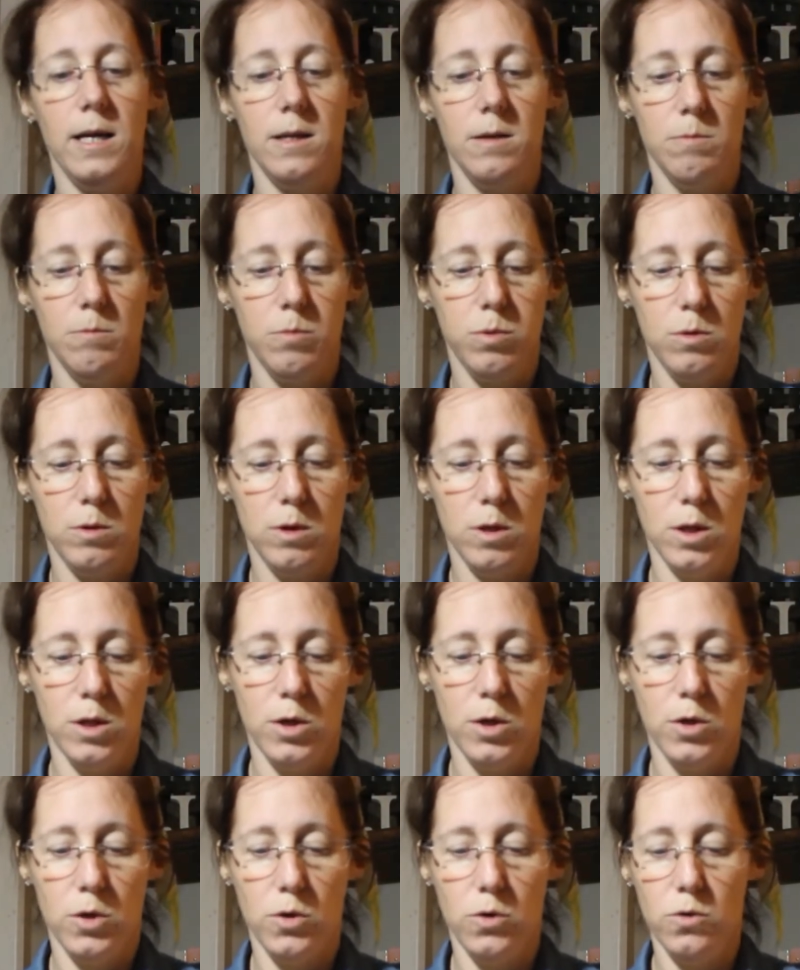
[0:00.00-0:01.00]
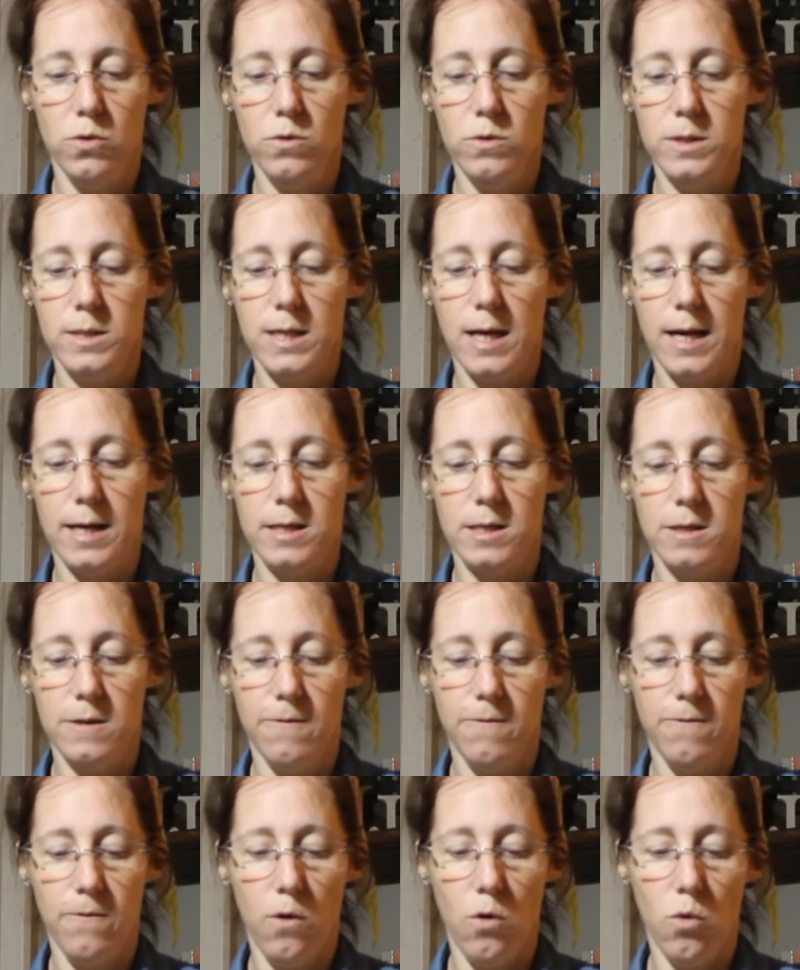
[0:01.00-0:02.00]
and blue, size
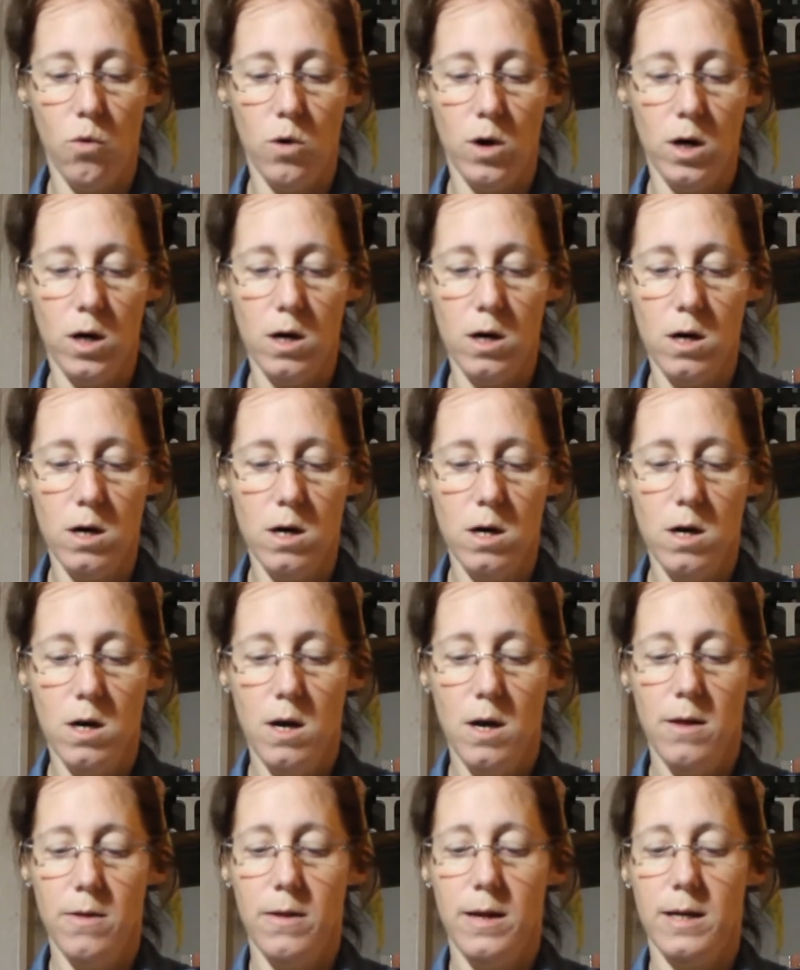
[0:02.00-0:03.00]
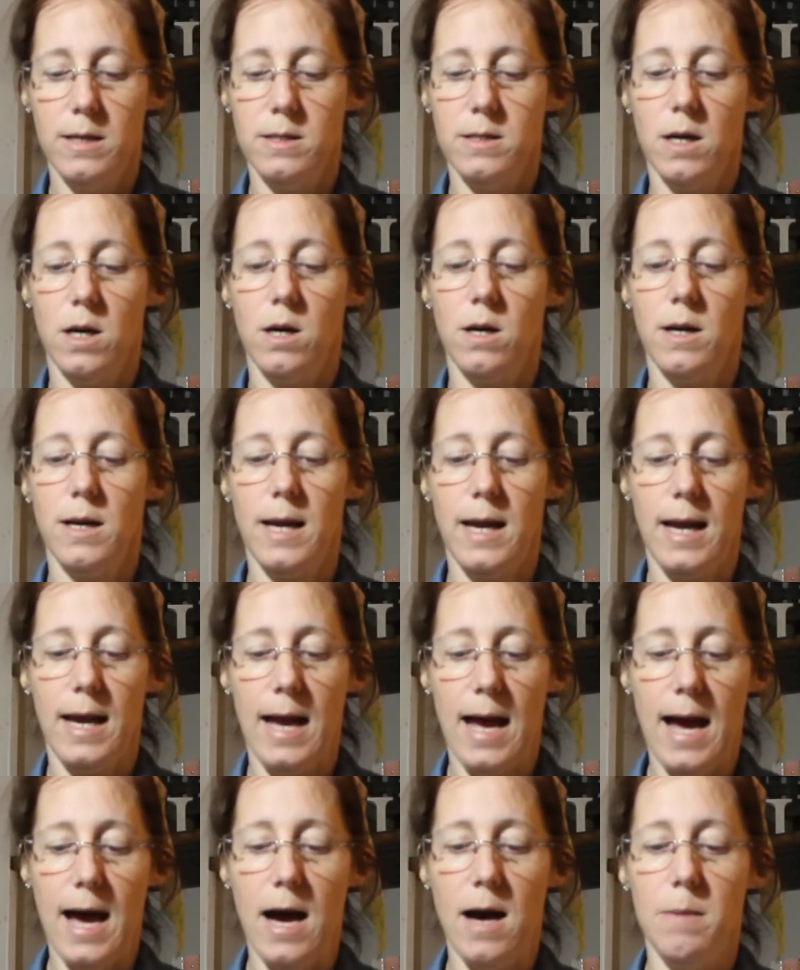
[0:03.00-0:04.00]
4. These are
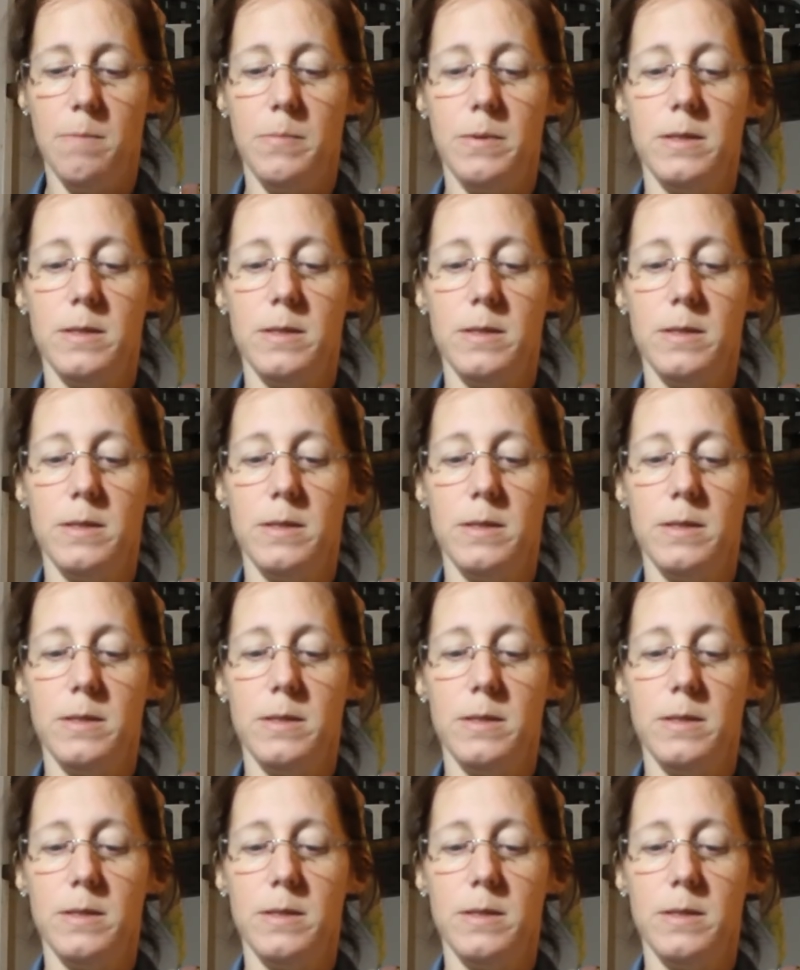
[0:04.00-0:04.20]
Gap